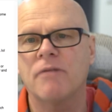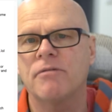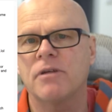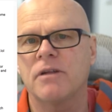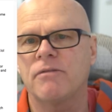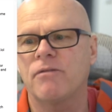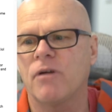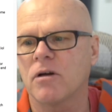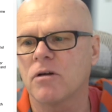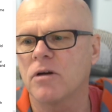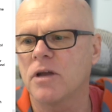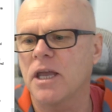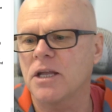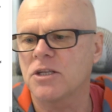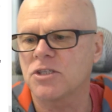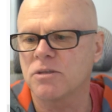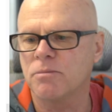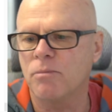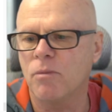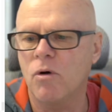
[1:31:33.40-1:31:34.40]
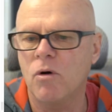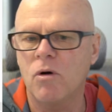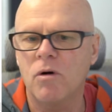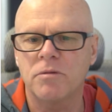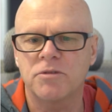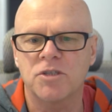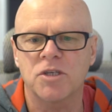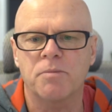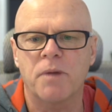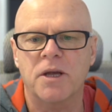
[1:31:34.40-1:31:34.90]
I'd love it if I could get some
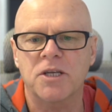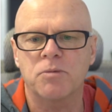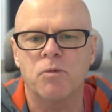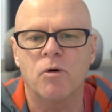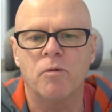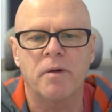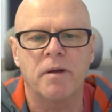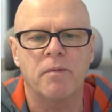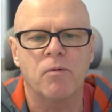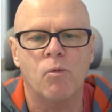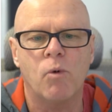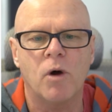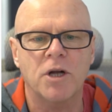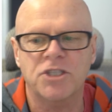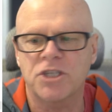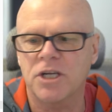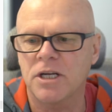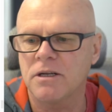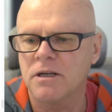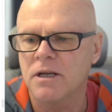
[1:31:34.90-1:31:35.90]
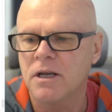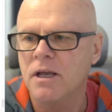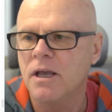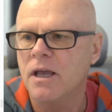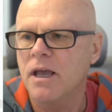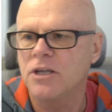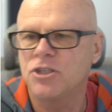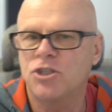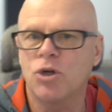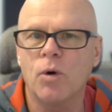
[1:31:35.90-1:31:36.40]
more. Just makes more people watch it.
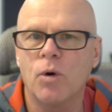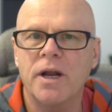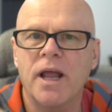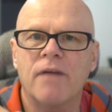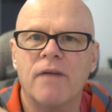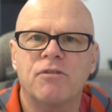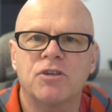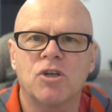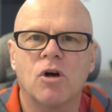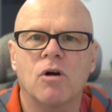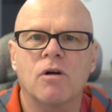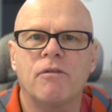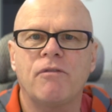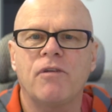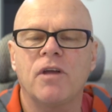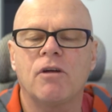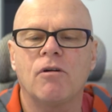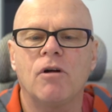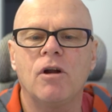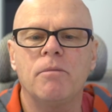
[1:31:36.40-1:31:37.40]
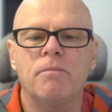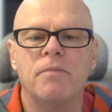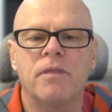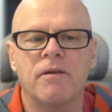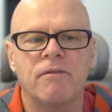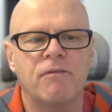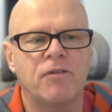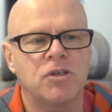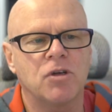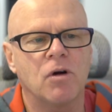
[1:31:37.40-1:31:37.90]
Join our photography
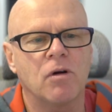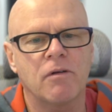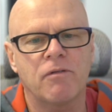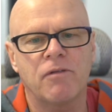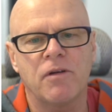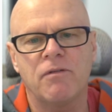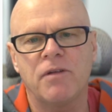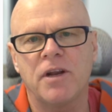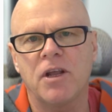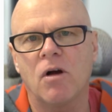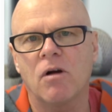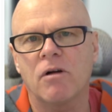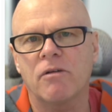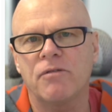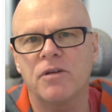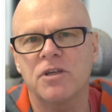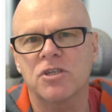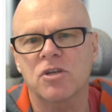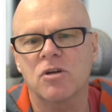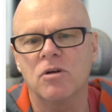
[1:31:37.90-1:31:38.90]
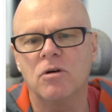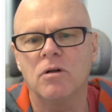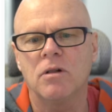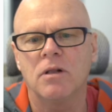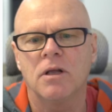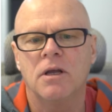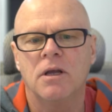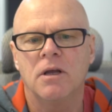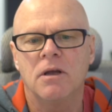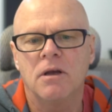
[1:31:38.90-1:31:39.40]
group, the Photography Videography
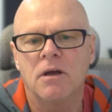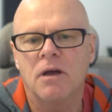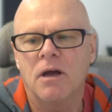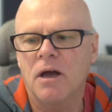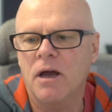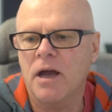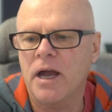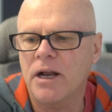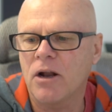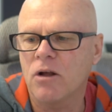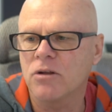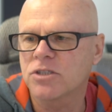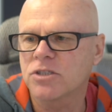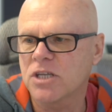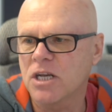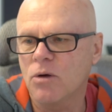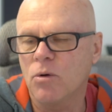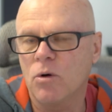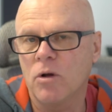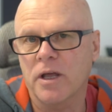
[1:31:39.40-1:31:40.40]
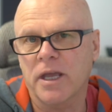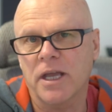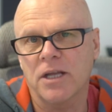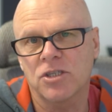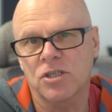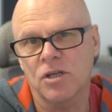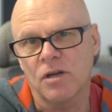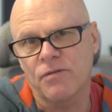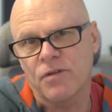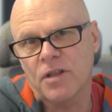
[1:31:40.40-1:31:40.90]
School, uh, and I'll see you all
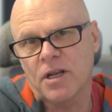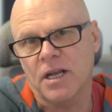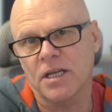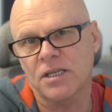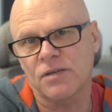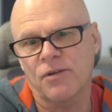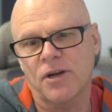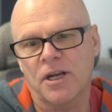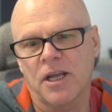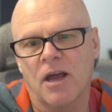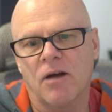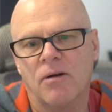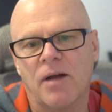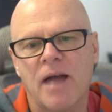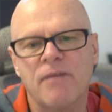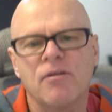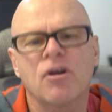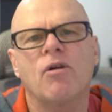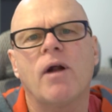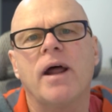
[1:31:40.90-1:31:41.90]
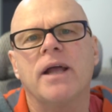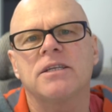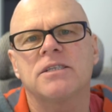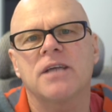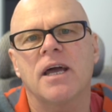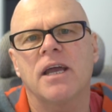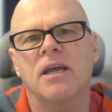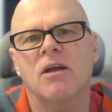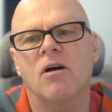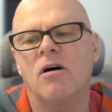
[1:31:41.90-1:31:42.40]
again soon for the next video. Have a
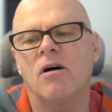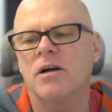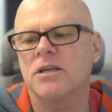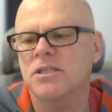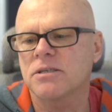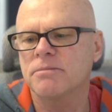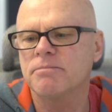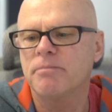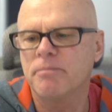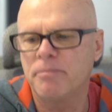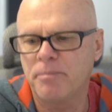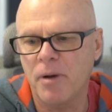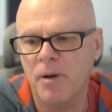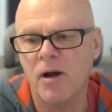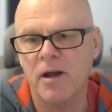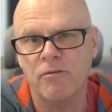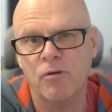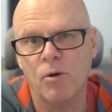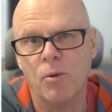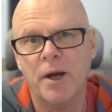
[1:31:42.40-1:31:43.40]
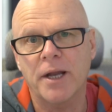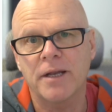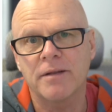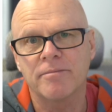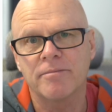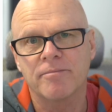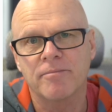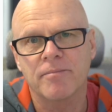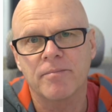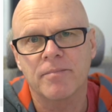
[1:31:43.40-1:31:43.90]
great day, guys. Bye,
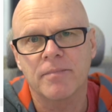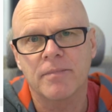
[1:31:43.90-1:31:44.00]
everyone.